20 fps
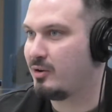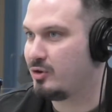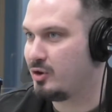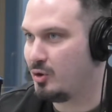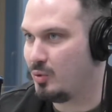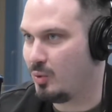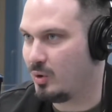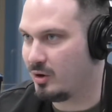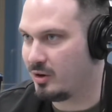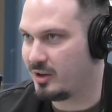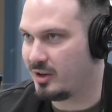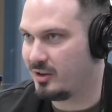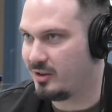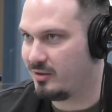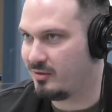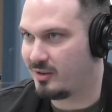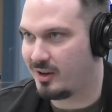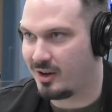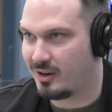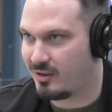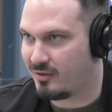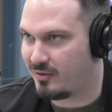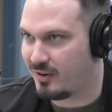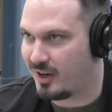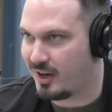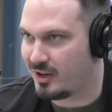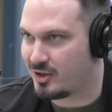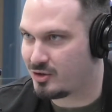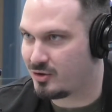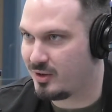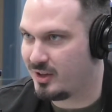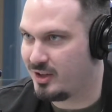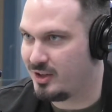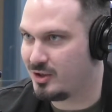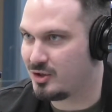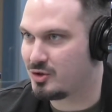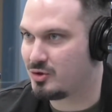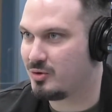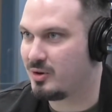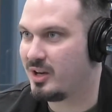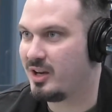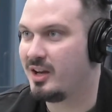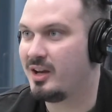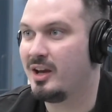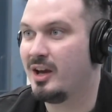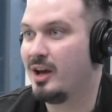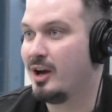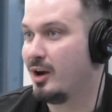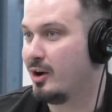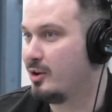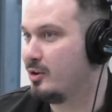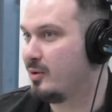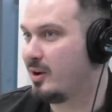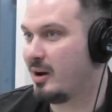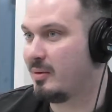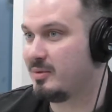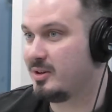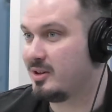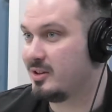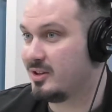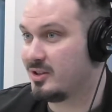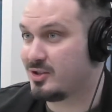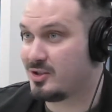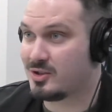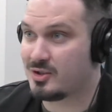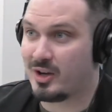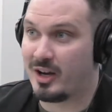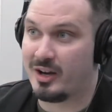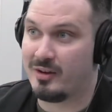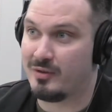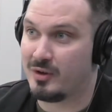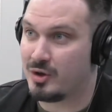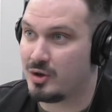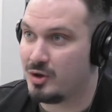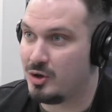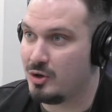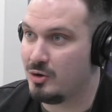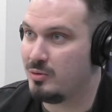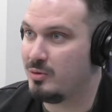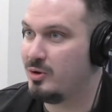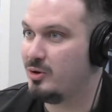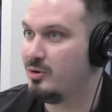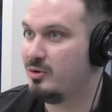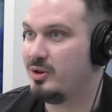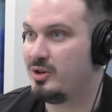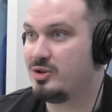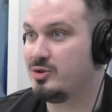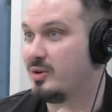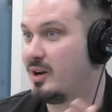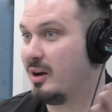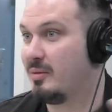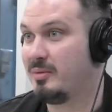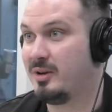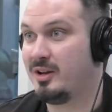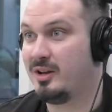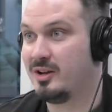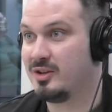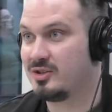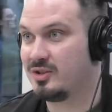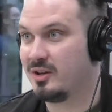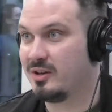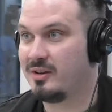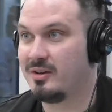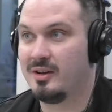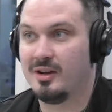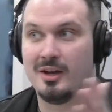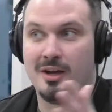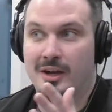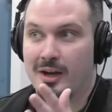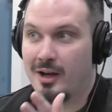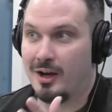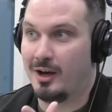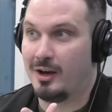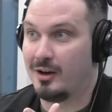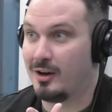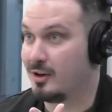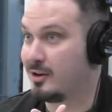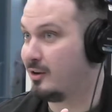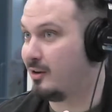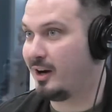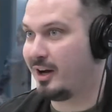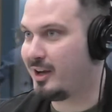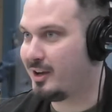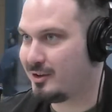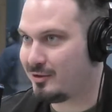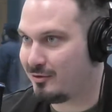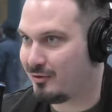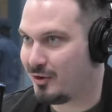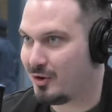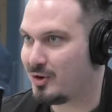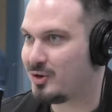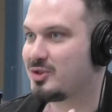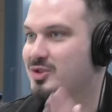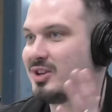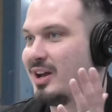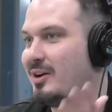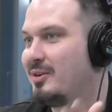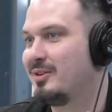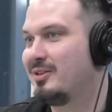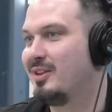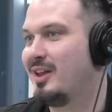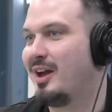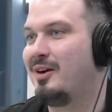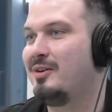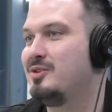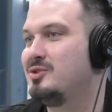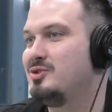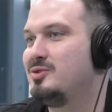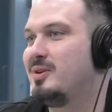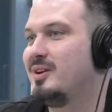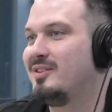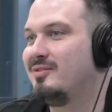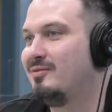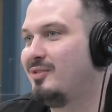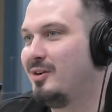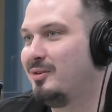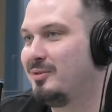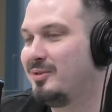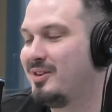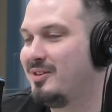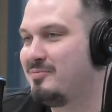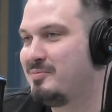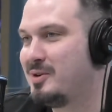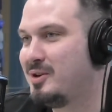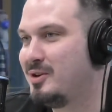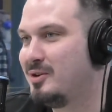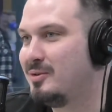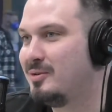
You work in kind of the financial industry. Mm-hmm. Are you coming to this as kind of a guru? Did you come in as a client first? How did you get involved with FPU?